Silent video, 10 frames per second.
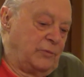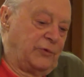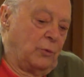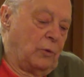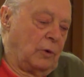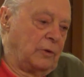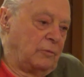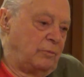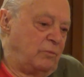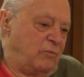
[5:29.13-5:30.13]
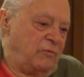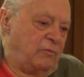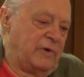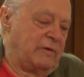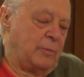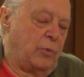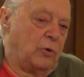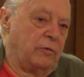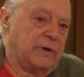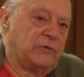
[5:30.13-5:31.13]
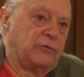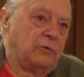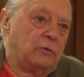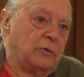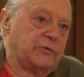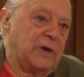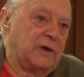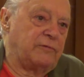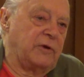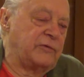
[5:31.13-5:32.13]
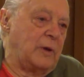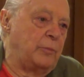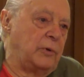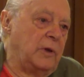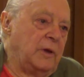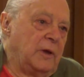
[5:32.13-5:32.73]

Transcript: do all the very boring chores, like, for example,